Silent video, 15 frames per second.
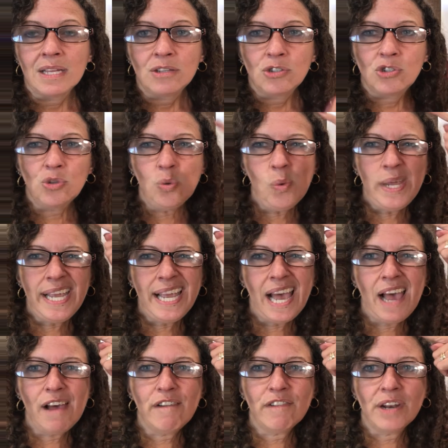Do we
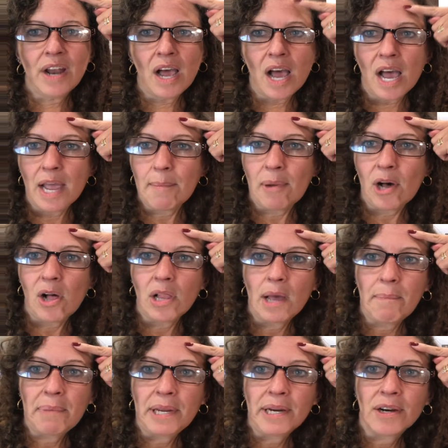have an eyeball
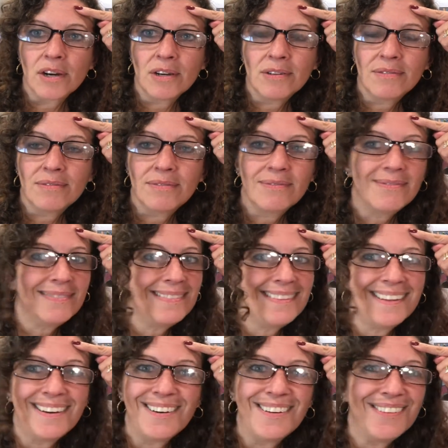up here?
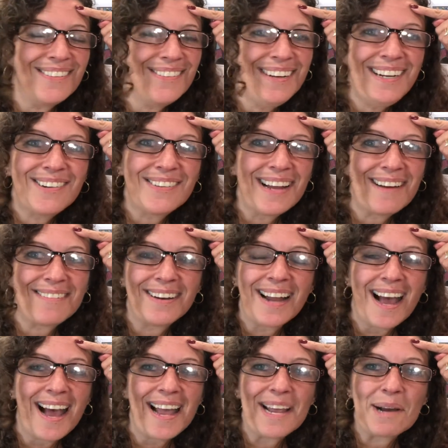No, we don't have an
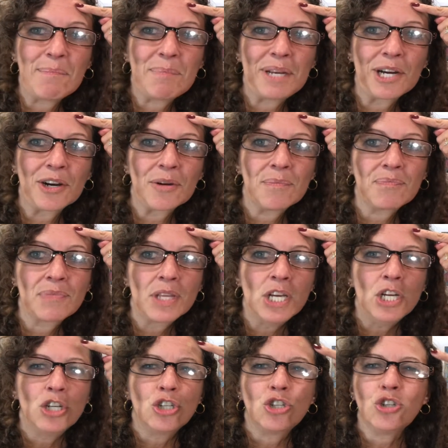eye up here.
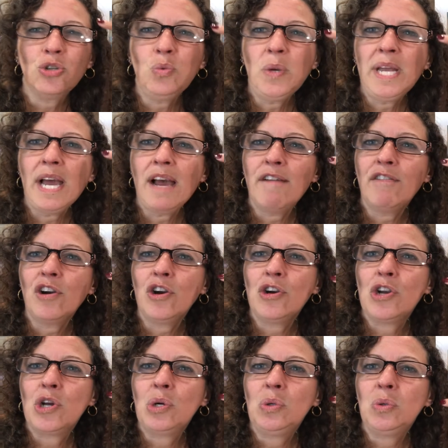Should we have our
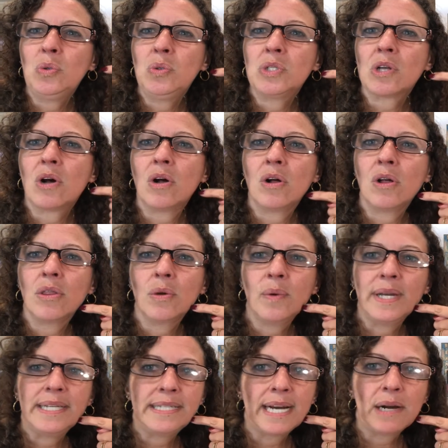nose all the way
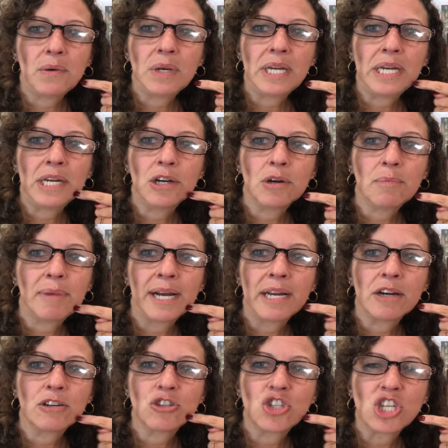down here by
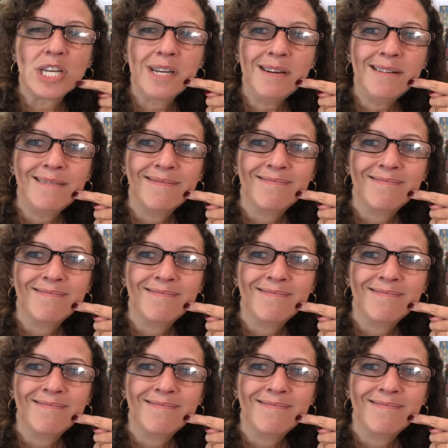our chin?